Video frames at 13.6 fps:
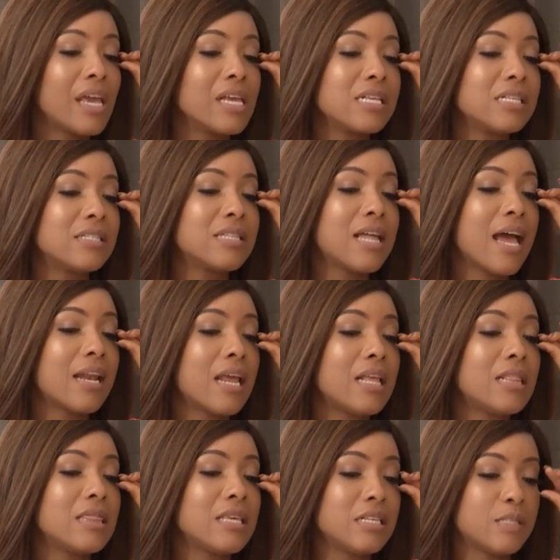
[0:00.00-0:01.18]
is that
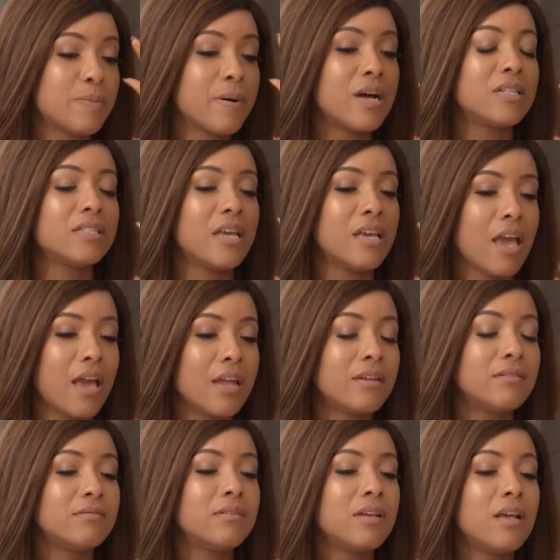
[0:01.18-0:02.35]
in these parts,
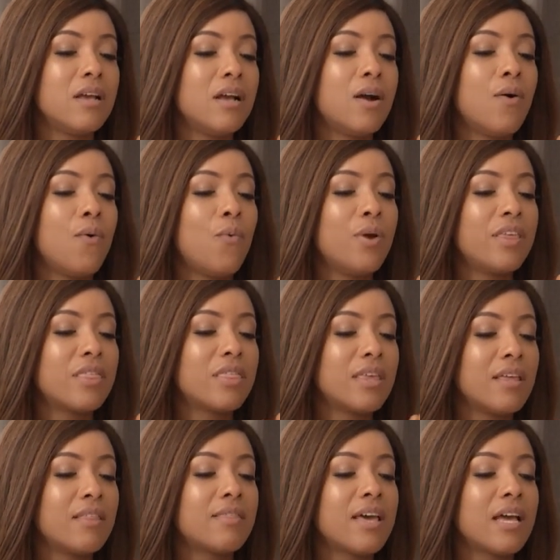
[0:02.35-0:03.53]
again, we
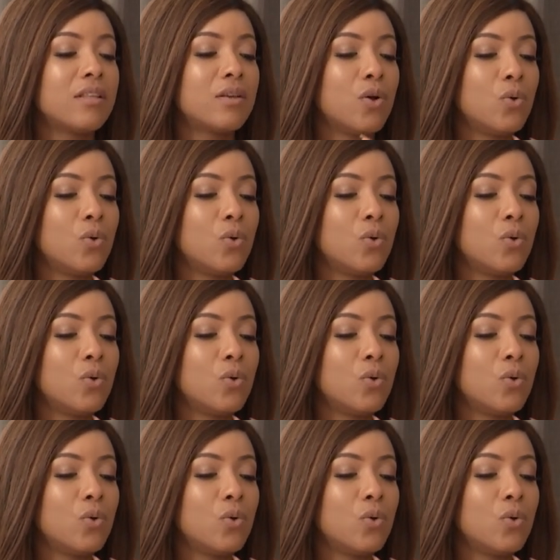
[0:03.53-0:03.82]
think that the